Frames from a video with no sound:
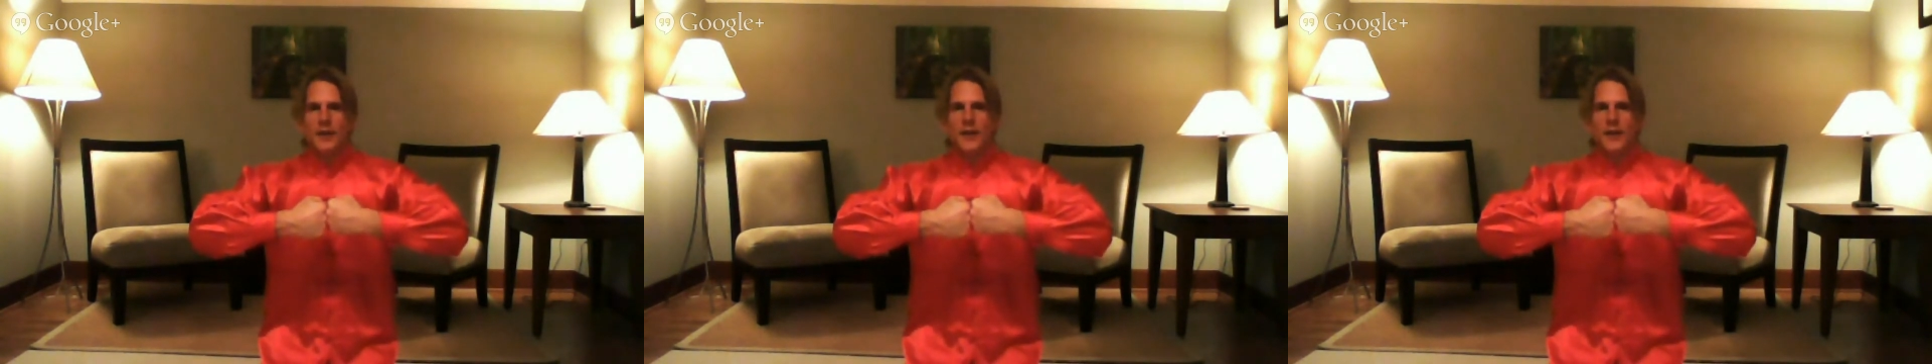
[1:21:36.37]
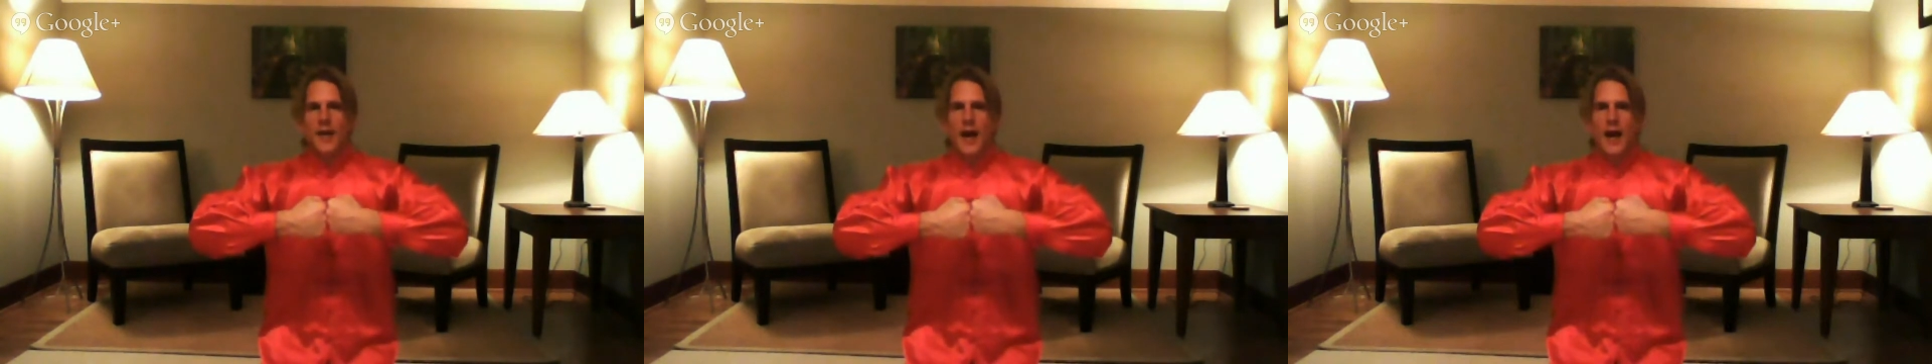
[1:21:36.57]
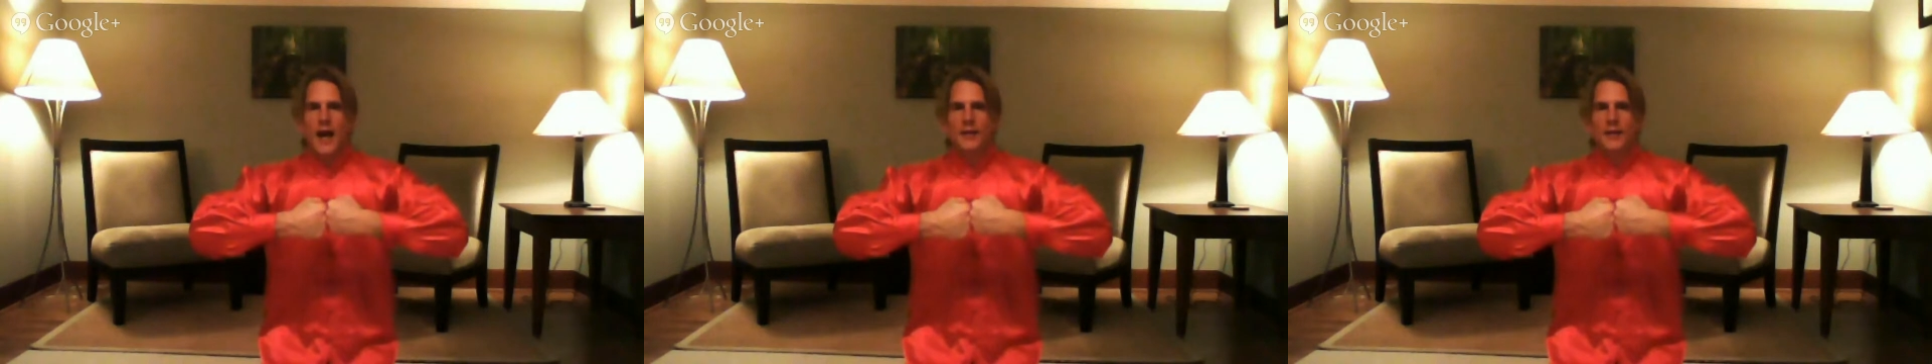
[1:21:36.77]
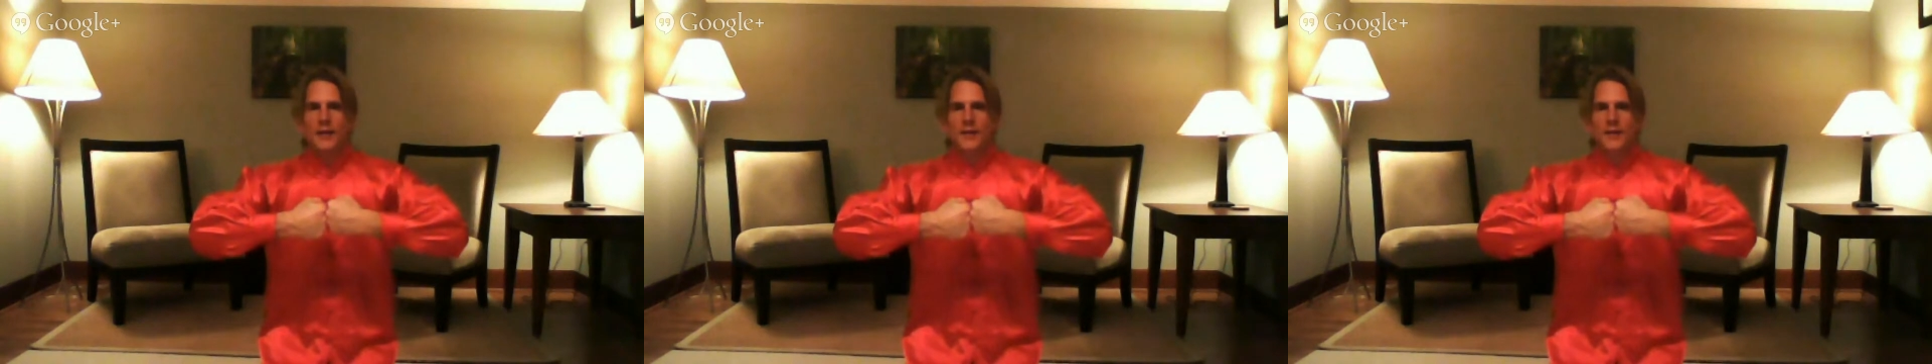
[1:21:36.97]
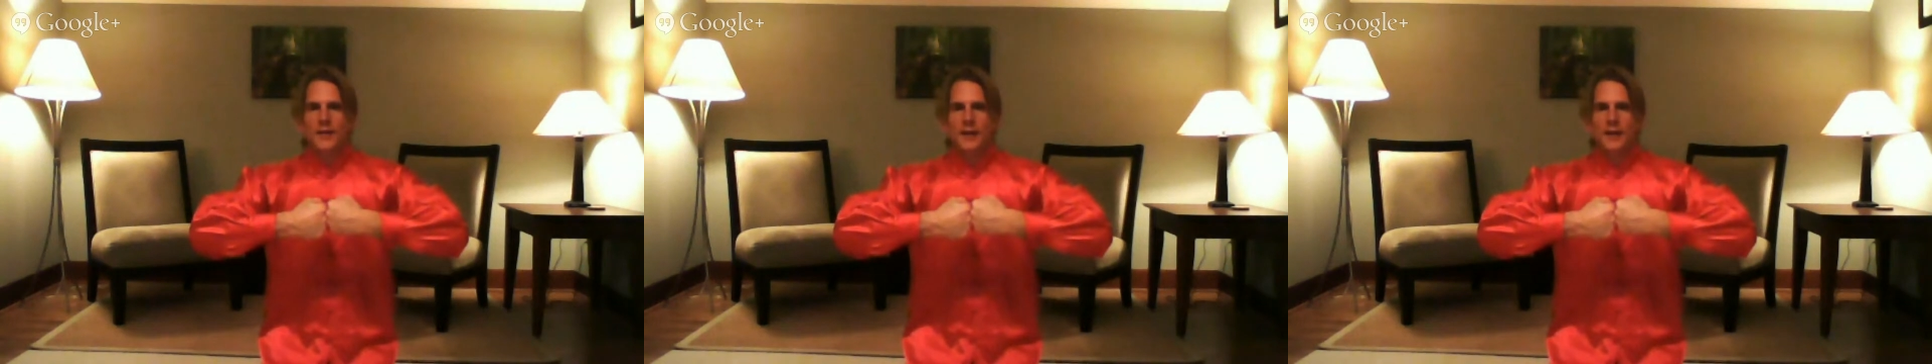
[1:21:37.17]

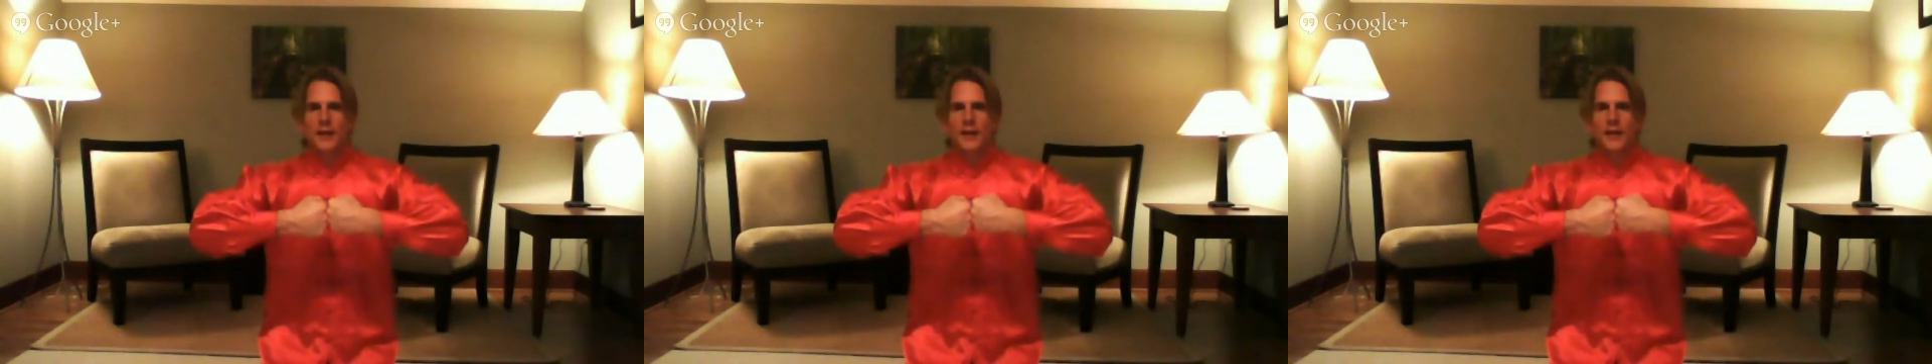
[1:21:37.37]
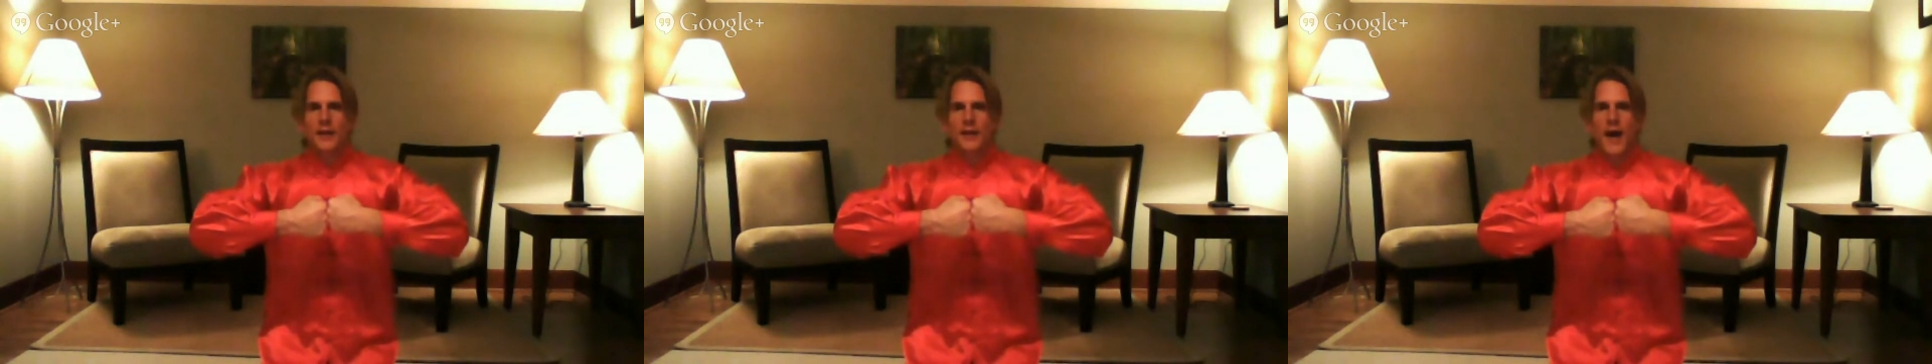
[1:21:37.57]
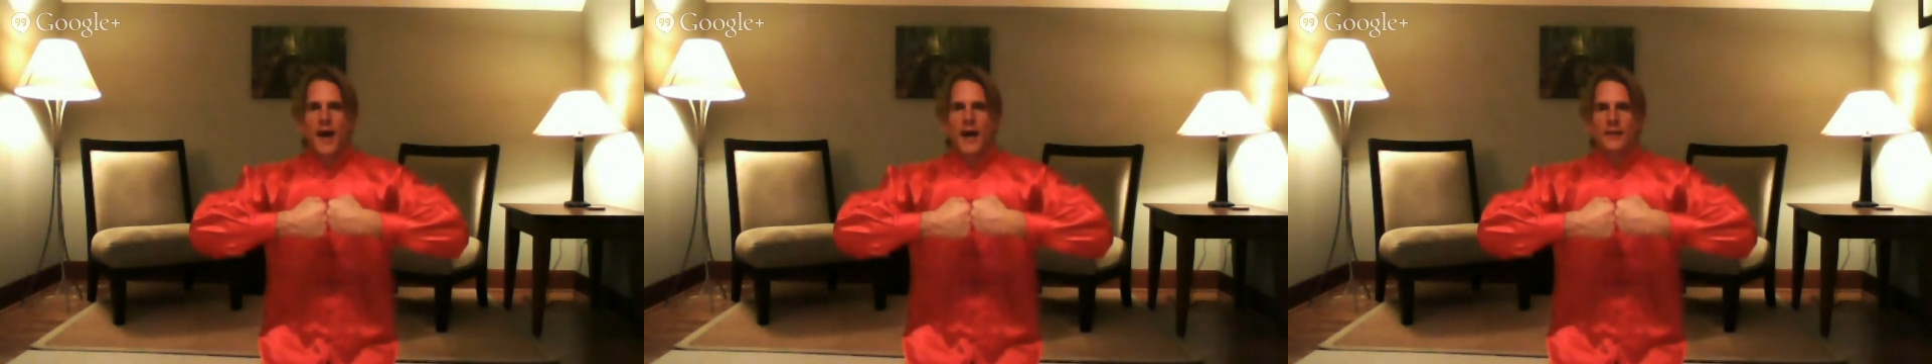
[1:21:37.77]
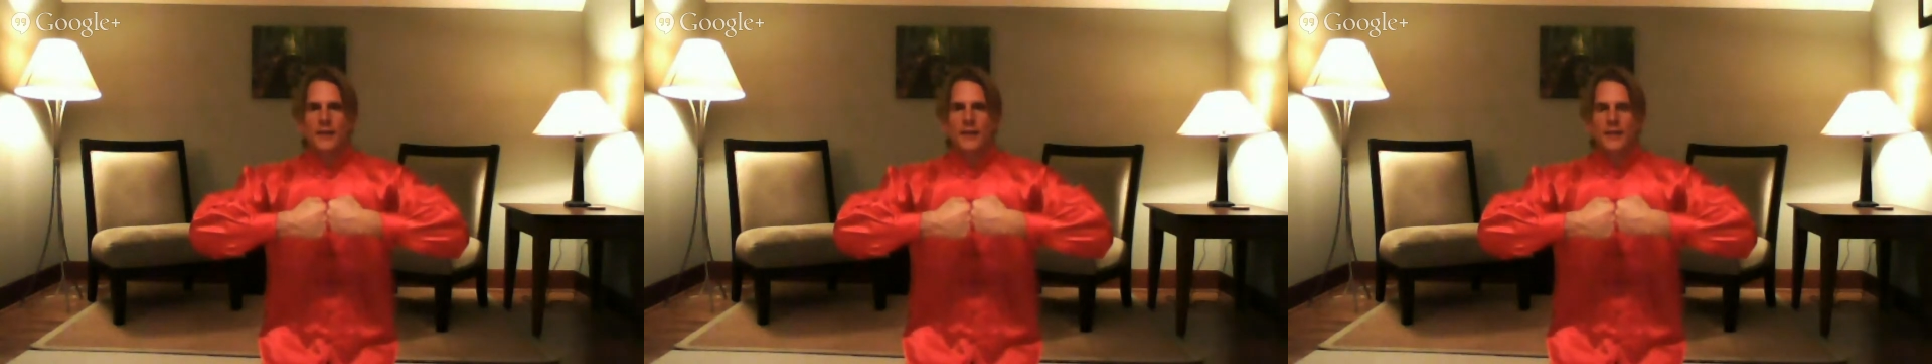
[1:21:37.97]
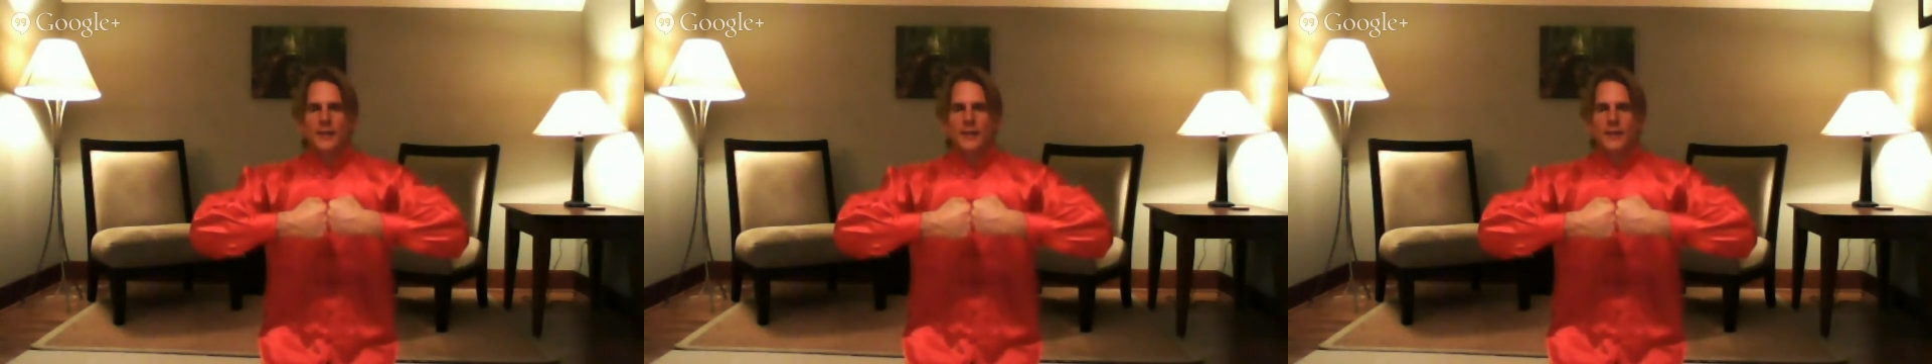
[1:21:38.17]
yes,
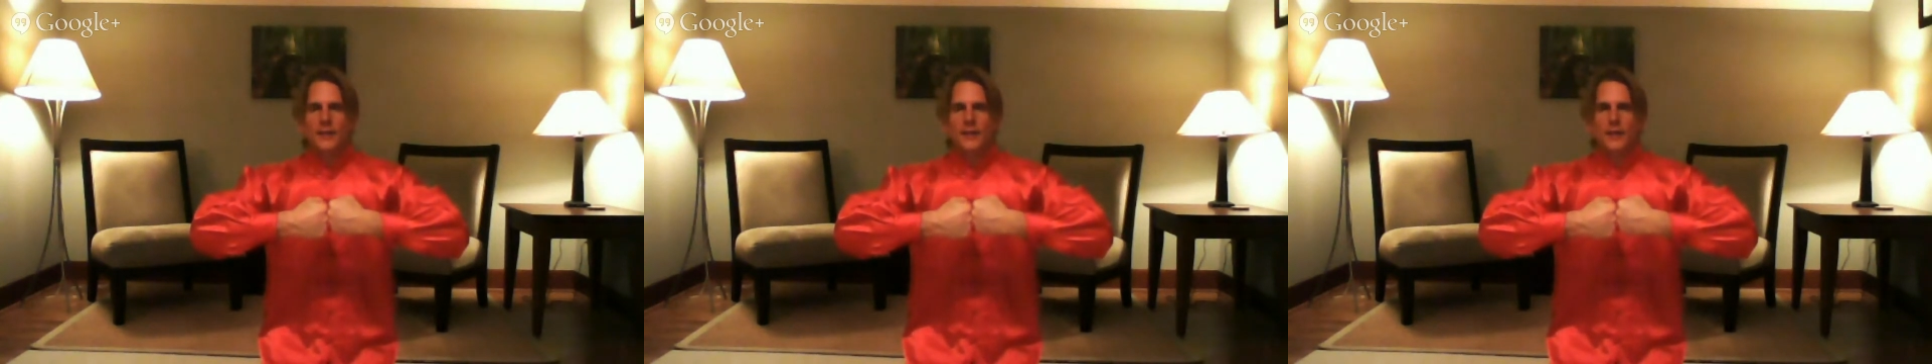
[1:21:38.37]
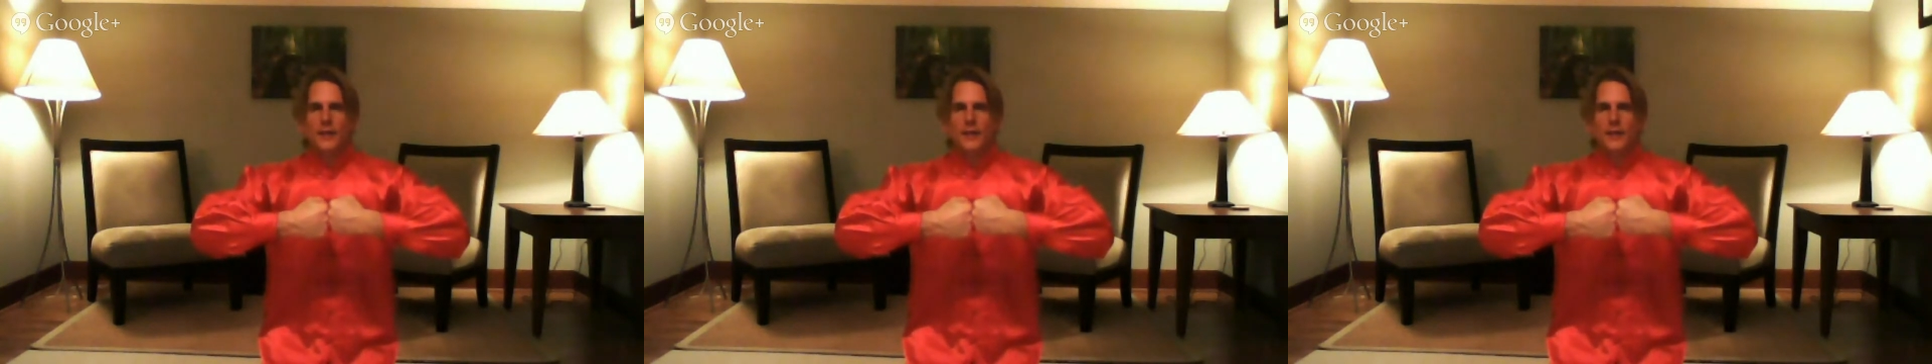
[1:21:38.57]
yes.